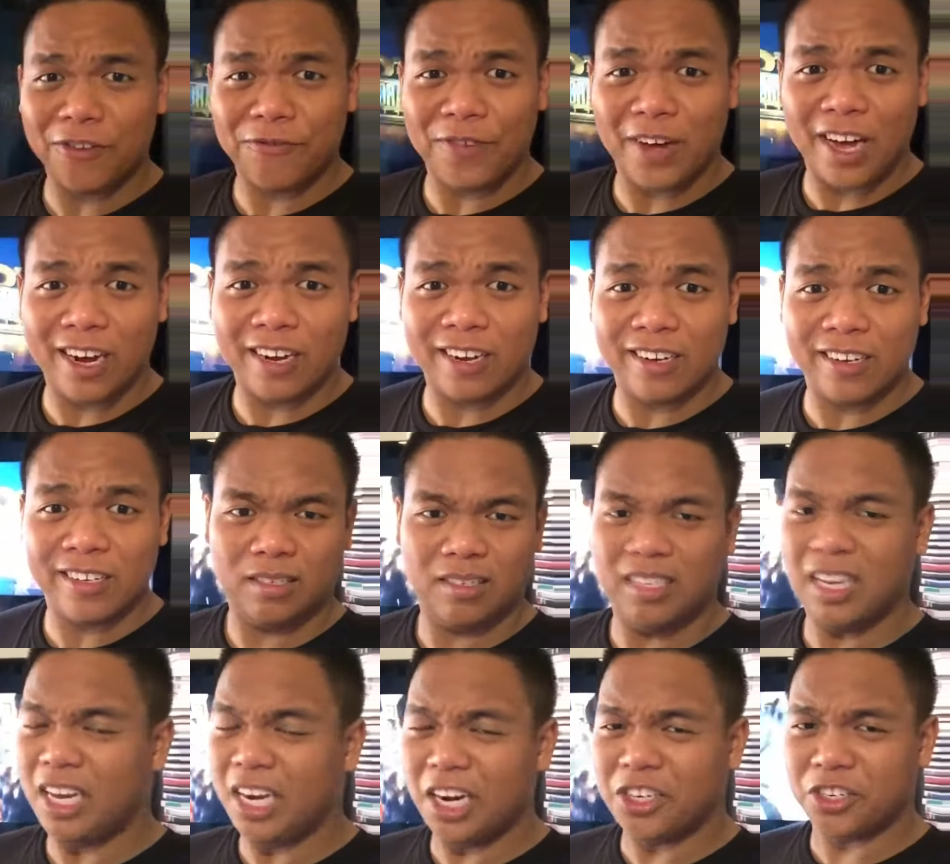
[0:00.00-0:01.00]
fire,
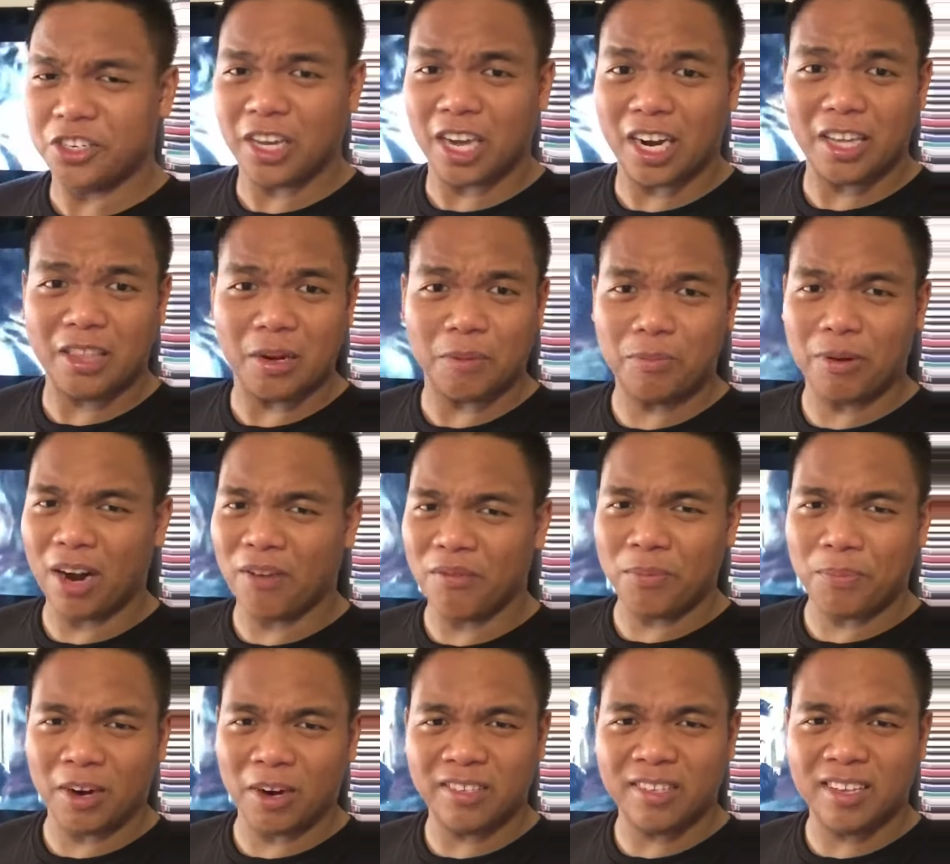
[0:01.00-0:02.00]
teenagers getting their private
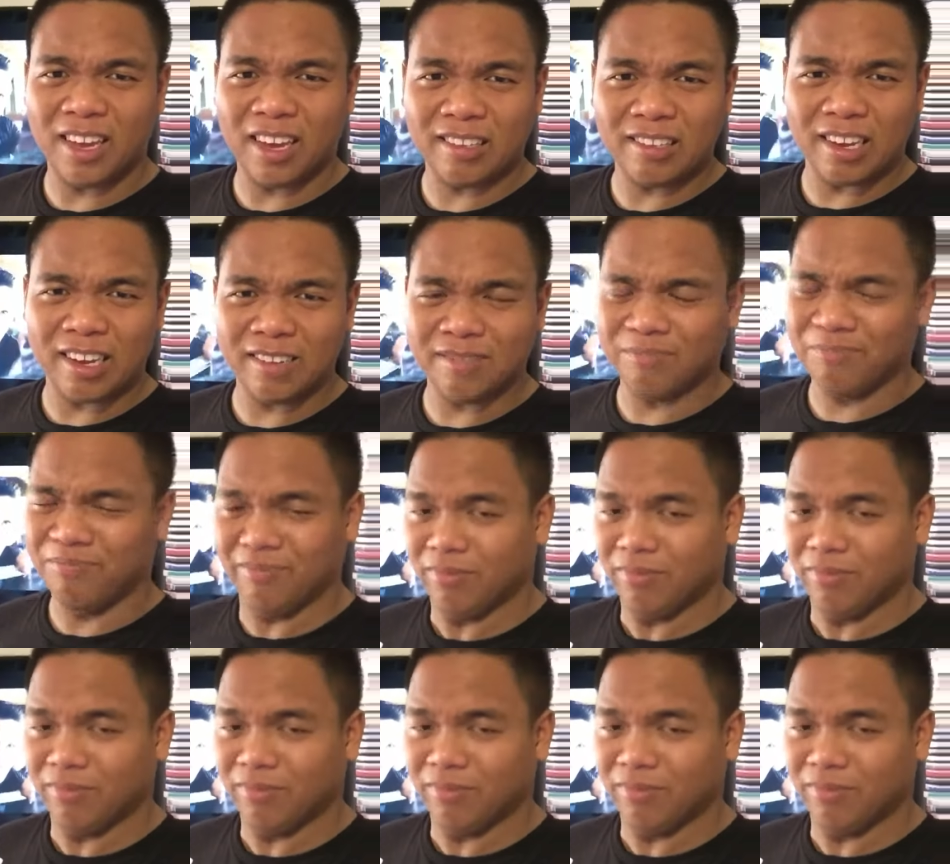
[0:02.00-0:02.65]
parts kicked in